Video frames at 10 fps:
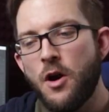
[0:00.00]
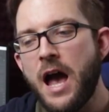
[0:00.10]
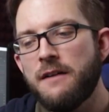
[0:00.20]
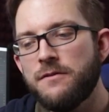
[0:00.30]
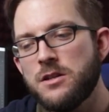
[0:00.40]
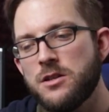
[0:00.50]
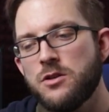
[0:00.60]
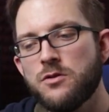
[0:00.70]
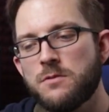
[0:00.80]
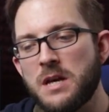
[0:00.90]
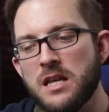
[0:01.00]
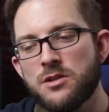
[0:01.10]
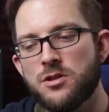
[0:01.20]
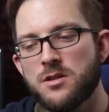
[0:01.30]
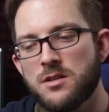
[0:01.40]
you haven't used
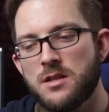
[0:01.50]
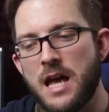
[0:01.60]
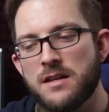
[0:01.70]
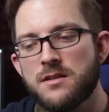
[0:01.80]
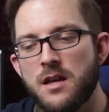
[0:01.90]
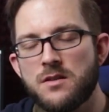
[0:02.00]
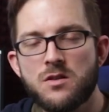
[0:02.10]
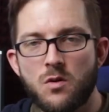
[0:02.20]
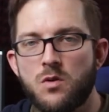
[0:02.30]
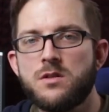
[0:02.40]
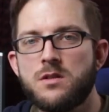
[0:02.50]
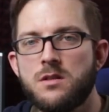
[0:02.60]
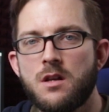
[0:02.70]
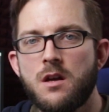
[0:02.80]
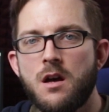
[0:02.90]
Pinterest as a
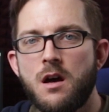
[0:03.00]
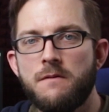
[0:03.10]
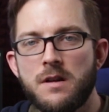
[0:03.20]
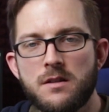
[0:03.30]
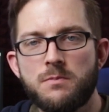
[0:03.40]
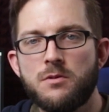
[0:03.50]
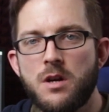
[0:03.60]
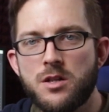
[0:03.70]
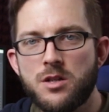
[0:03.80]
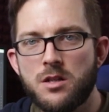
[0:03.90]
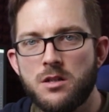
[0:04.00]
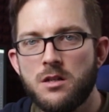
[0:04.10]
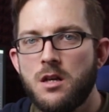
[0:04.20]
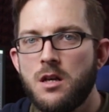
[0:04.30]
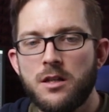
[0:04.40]
source of inspiration,
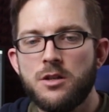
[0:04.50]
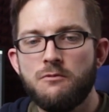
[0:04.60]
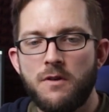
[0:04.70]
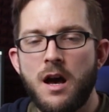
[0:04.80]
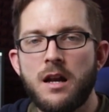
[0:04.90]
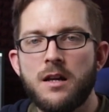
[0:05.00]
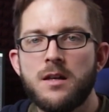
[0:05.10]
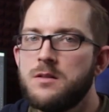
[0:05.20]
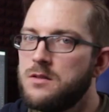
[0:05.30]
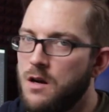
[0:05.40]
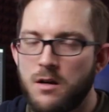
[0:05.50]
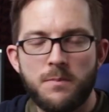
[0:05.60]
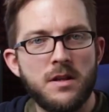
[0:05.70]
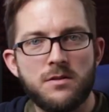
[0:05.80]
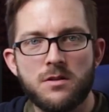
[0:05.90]
you've got to start a
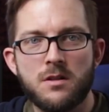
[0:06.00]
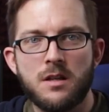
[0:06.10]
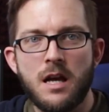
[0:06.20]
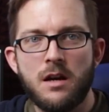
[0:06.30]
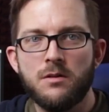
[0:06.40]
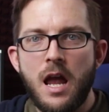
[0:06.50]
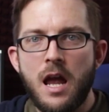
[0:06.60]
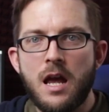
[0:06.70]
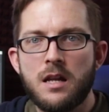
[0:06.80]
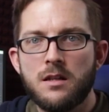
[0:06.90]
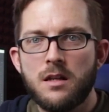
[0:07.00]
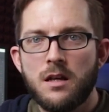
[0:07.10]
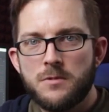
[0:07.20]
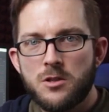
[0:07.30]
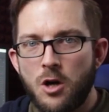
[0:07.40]
Pinterest account and
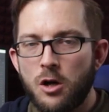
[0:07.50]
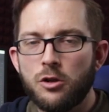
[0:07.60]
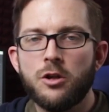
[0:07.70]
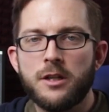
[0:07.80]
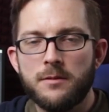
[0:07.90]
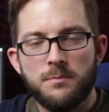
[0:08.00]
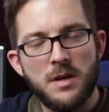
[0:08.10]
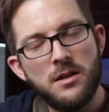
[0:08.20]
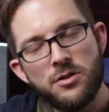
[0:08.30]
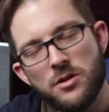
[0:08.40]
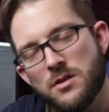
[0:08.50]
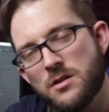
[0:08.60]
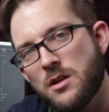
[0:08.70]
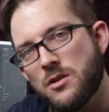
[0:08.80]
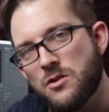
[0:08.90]
start looking.
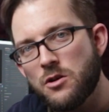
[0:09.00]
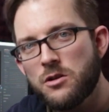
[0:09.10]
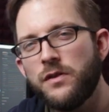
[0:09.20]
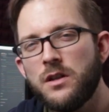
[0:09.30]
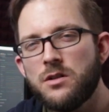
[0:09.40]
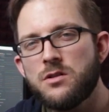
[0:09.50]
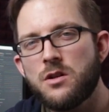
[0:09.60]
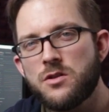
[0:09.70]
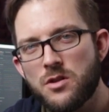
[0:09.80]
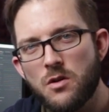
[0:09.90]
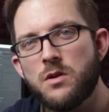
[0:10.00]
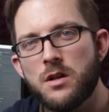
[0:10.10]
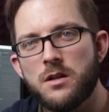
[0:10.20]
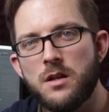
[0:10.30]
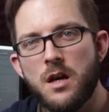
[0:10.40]
Pinterest search features are so
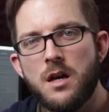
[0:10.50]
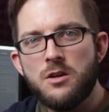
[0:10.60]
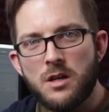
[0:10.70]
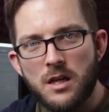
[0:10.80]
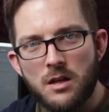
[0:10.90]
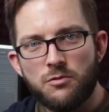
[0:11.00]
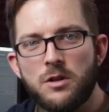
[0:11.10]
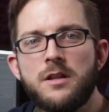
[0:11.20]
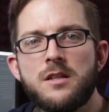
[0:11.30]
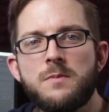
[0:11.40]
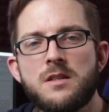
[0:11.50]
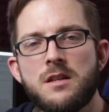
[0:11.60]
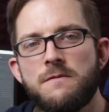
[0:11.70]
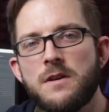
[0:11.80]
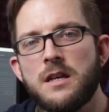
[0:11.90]
good. You can get really
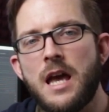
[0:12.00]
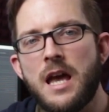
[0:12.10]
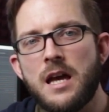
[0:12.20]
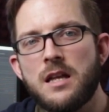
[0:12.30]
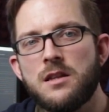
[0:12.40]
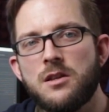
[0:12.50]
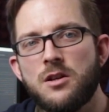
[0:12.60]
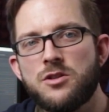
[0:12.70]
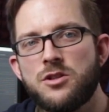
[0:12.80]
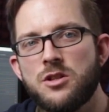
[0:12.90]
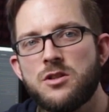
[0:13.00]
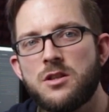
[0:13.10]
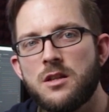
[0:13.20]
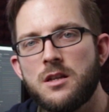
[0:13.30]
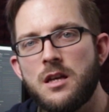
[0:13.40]
specific and there's
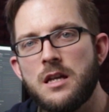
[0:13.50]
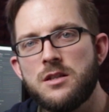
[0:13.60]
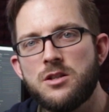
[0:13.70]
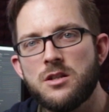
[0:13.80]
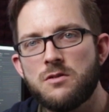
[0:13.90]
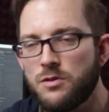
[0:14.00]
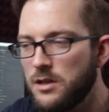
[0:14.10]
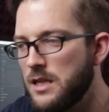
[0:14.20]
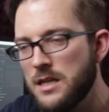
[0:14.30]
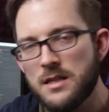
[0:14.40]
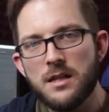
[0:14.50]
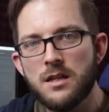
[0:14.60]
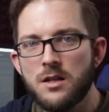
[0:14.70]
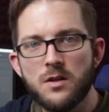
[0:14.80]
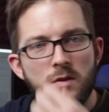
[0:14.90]
just, it's just really easy to
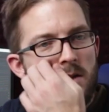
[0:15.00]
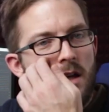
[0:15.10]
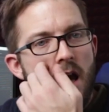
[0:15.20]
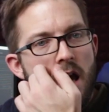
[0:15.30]
use.